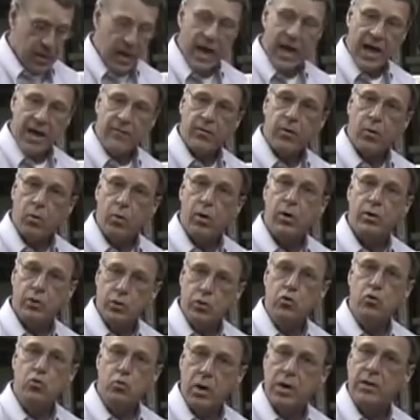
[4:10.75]
to have it where
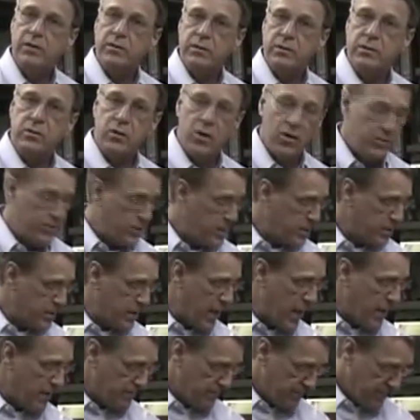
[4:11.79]
you want the stove to
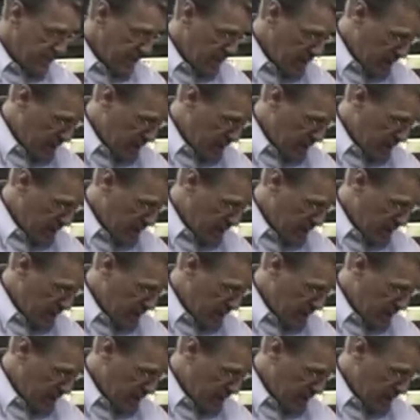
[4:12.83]
set.